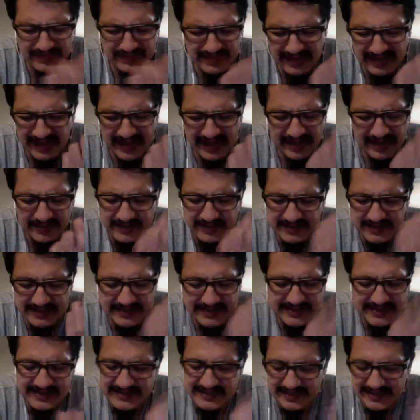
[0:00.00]
out in
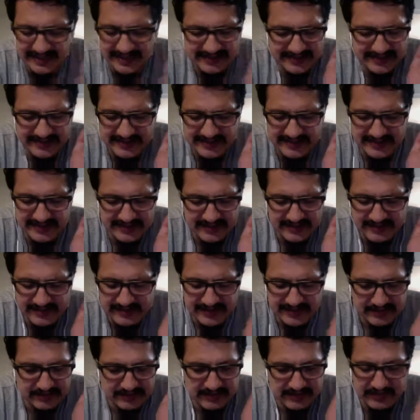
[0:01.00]
East Texas or
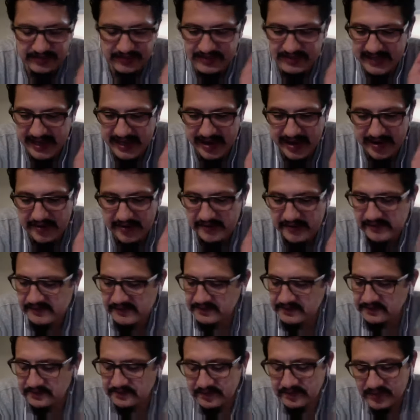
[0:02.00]
some little town.
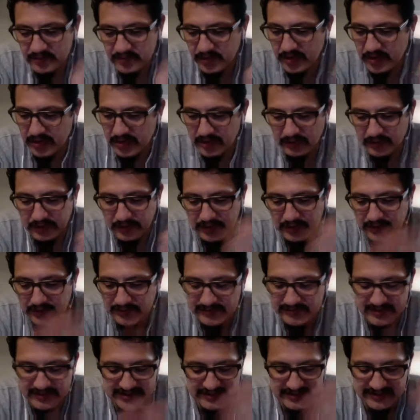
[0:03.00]
We're
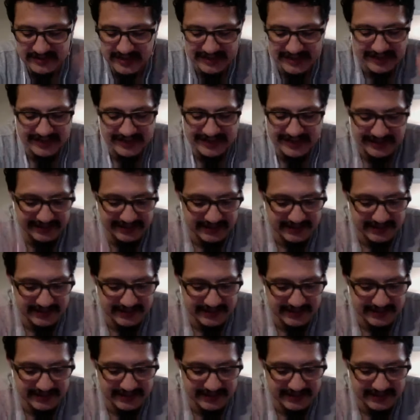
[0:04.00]
just kind of like,